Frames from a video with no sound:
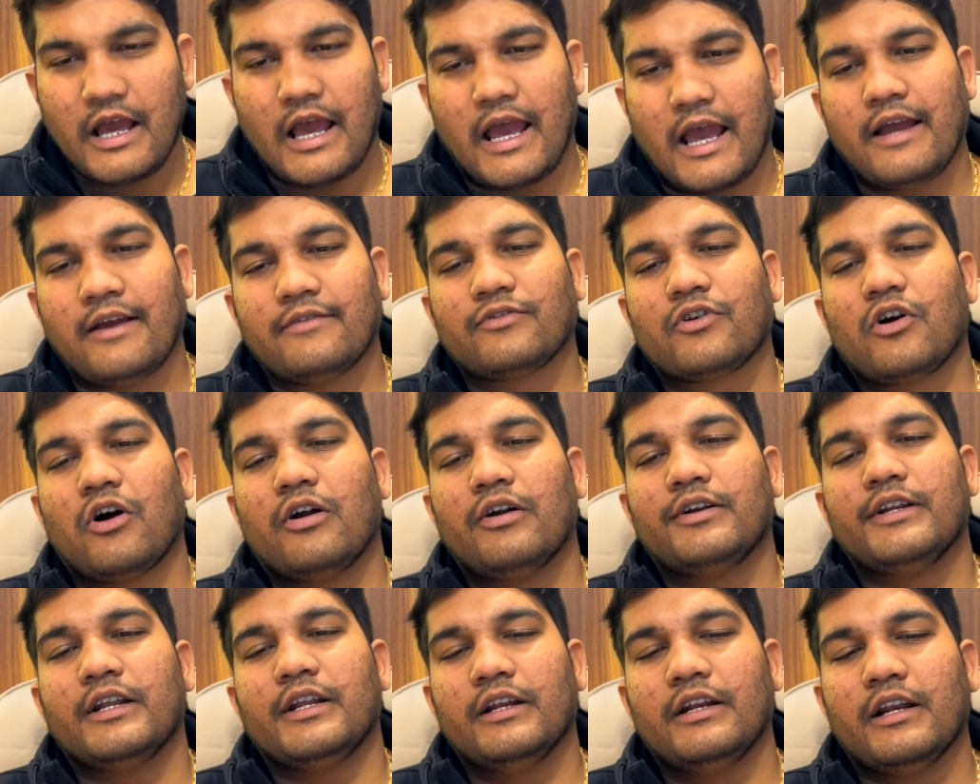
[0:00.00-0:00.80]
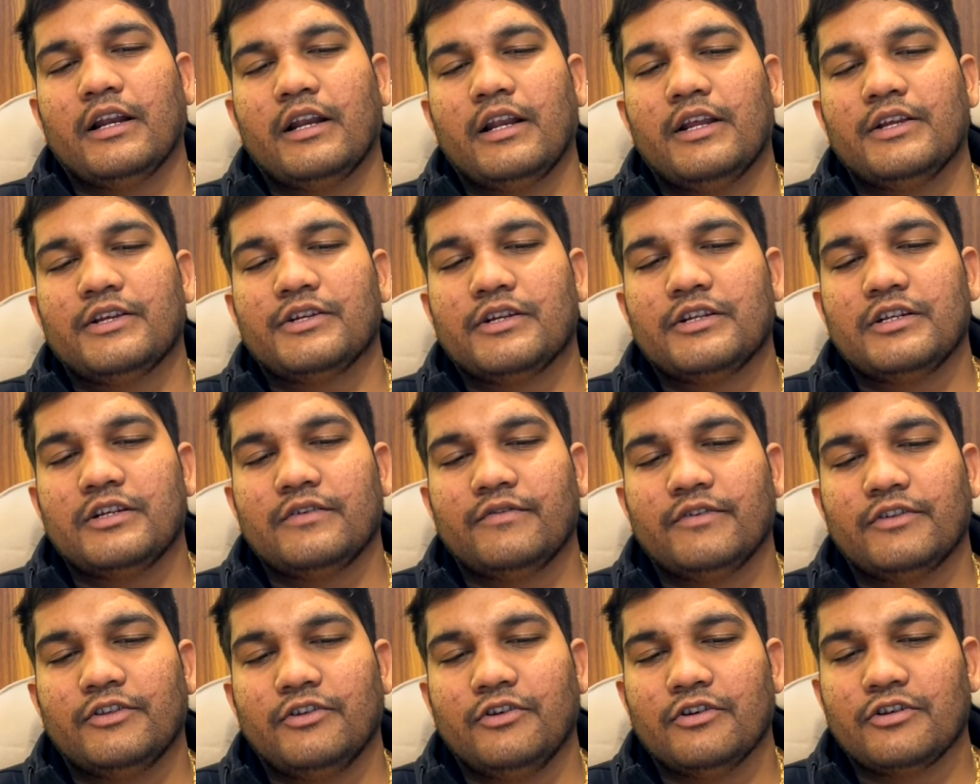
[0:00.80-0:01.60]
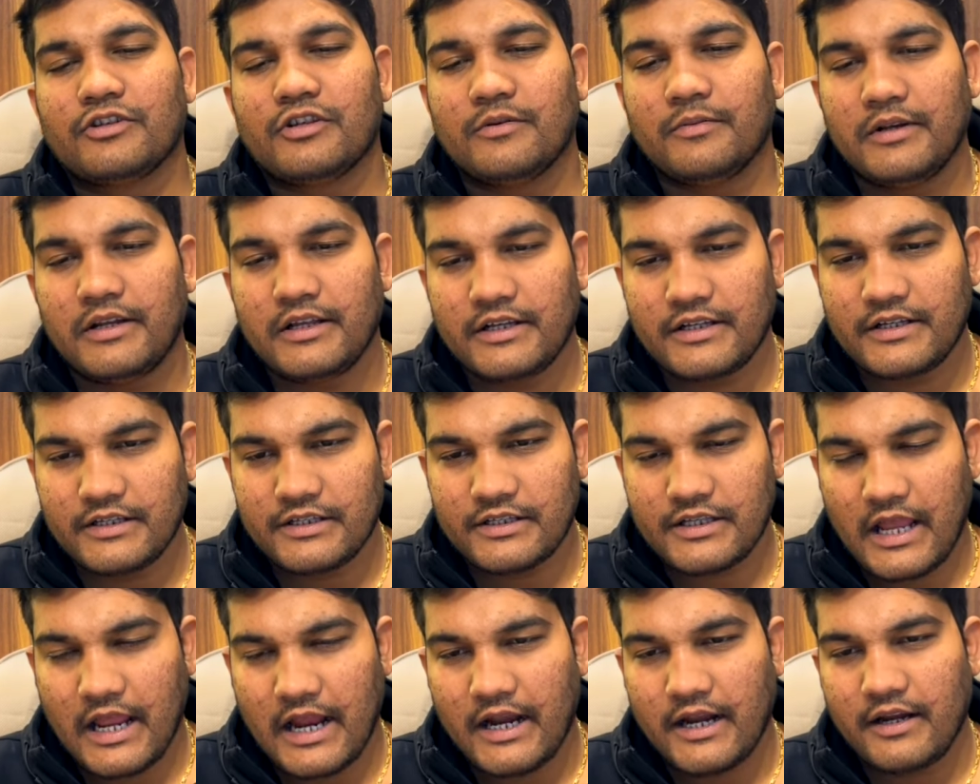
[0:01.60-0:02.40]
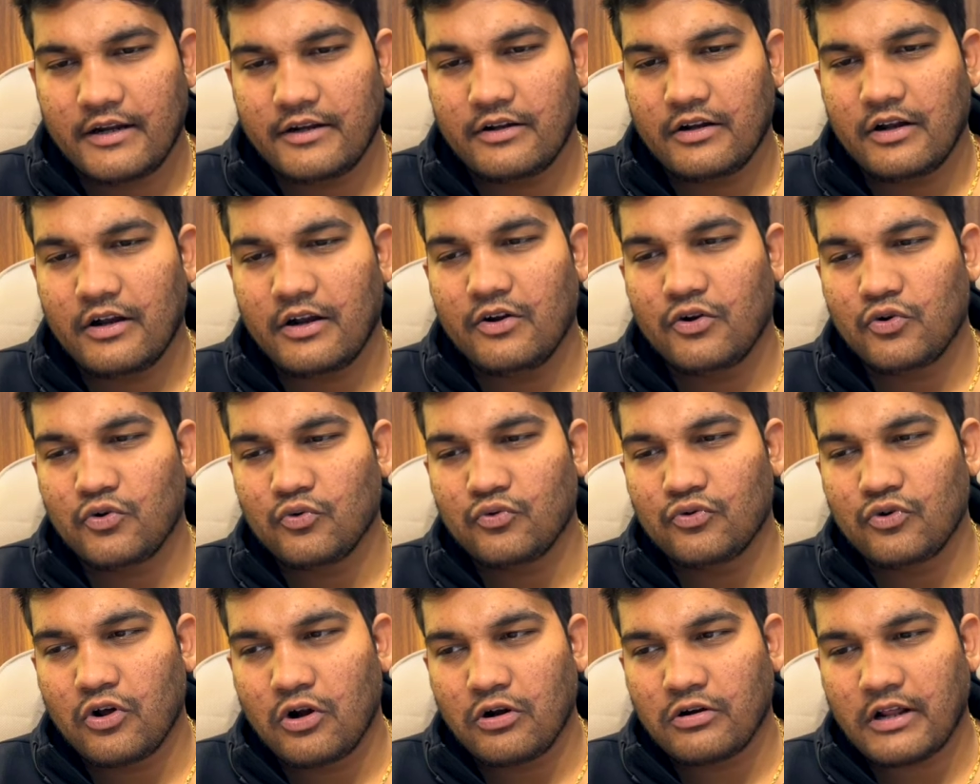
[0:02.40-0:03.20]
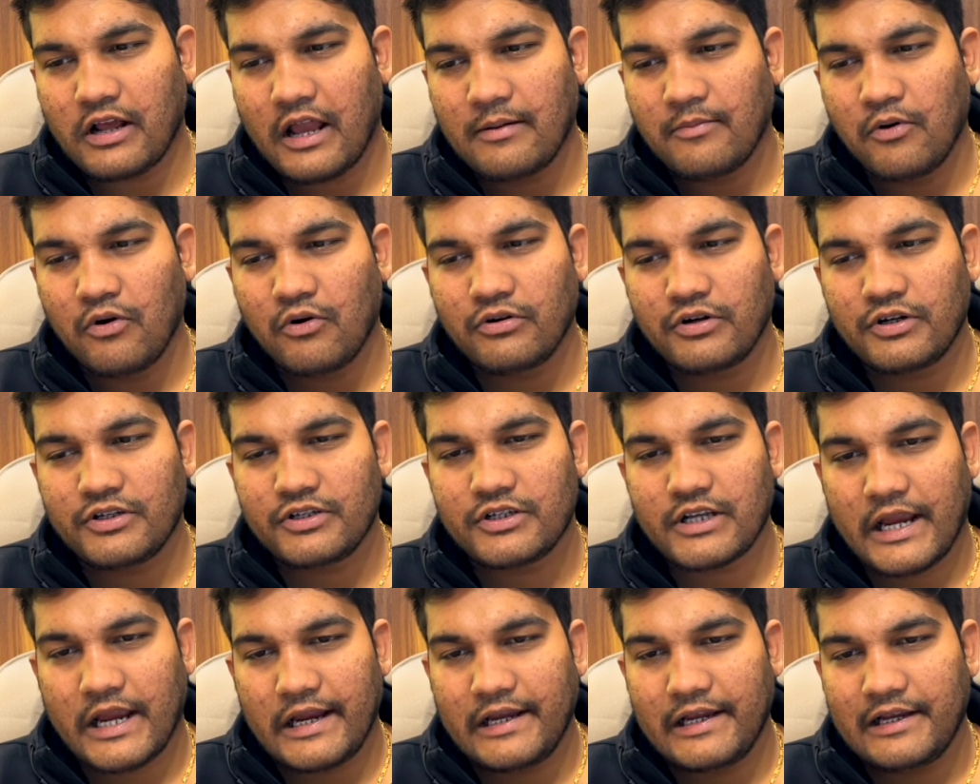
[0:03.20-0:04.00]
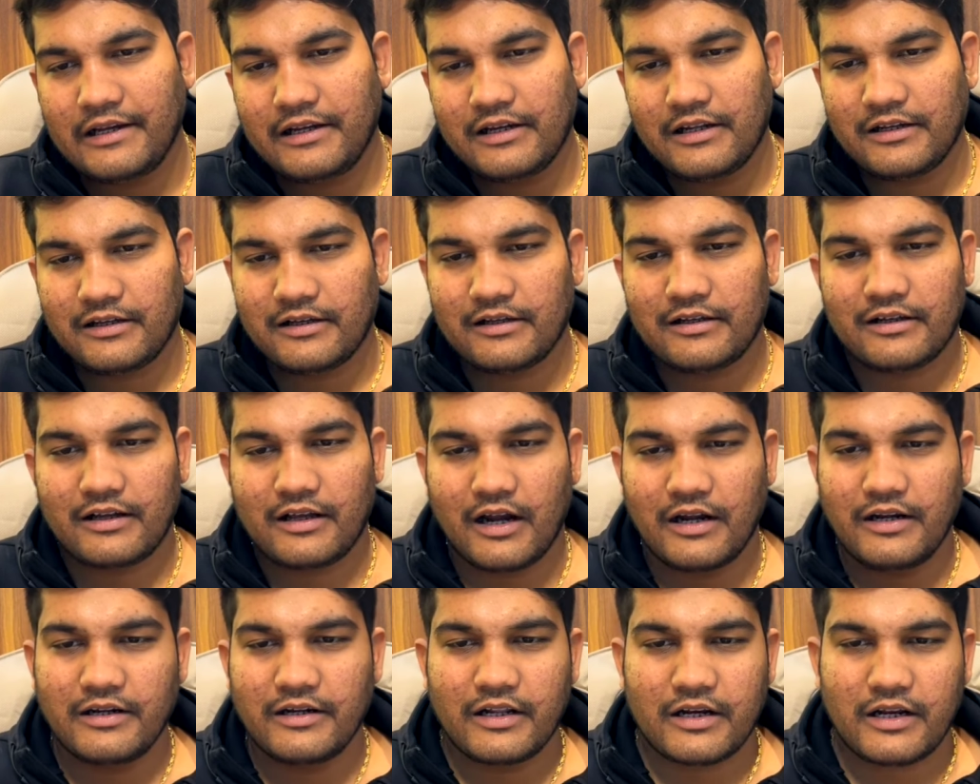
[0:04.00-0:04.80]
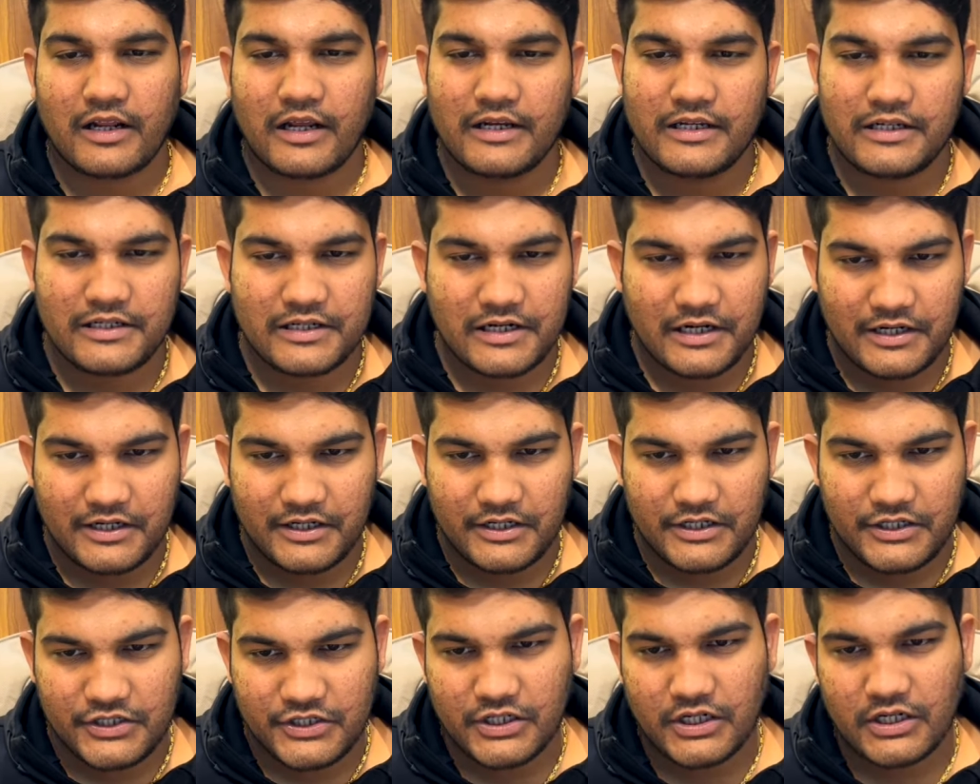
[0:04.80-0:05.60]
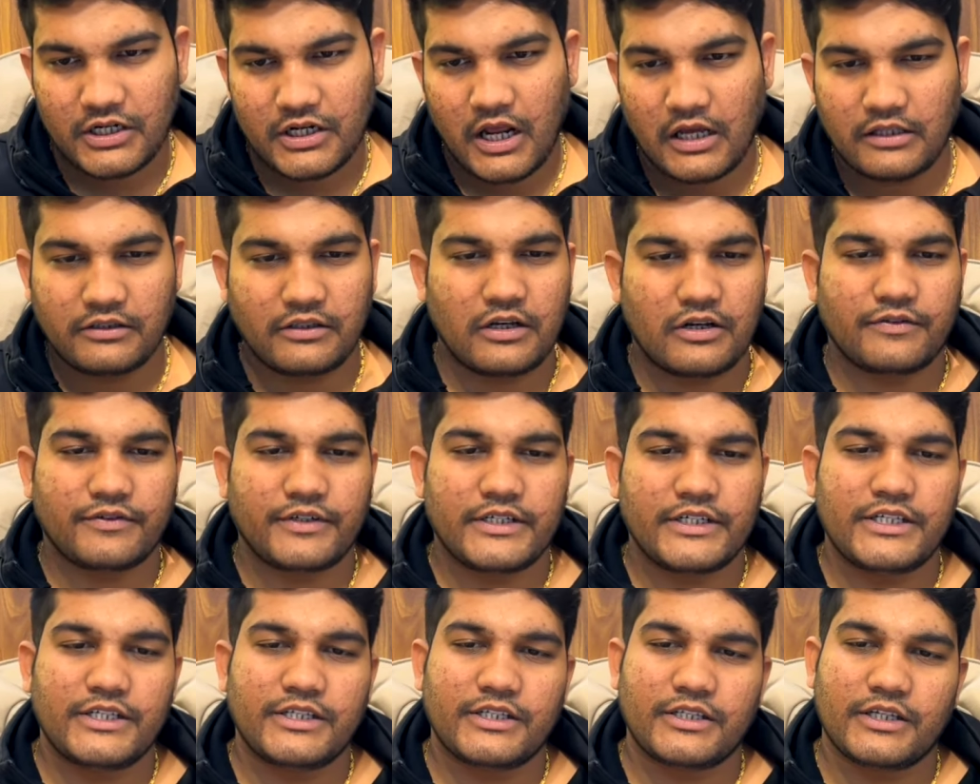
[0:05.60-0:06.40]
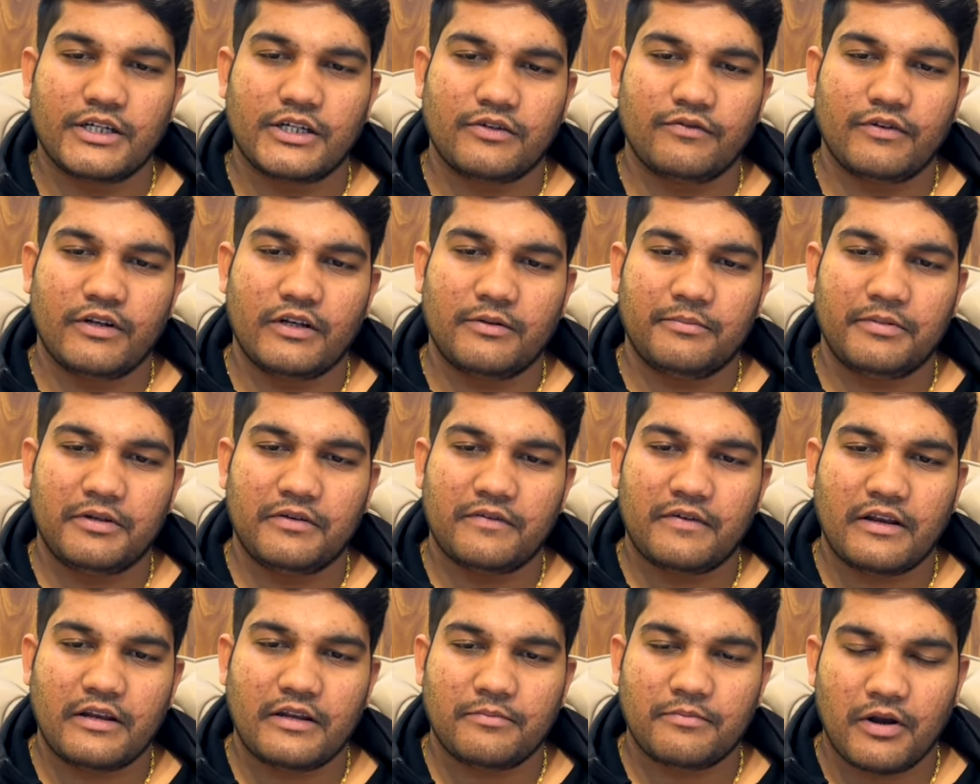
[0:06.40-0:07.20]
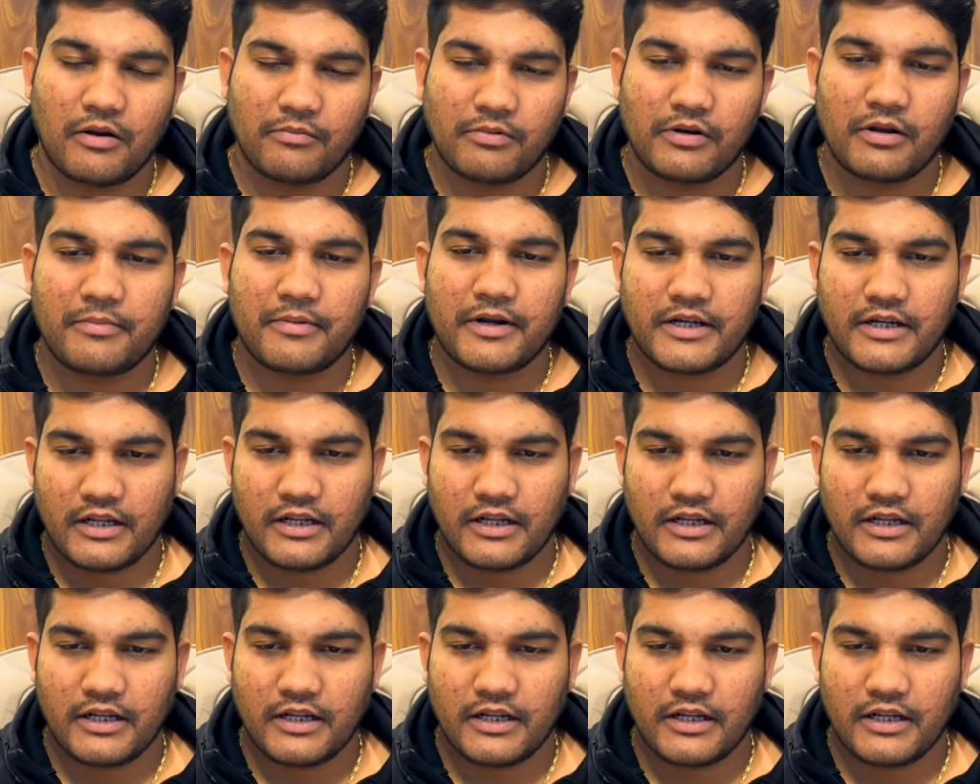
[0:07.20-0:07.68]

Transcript: have a cordial relationship with your siblings and do not abort child under any condition otherwise it will be very problematic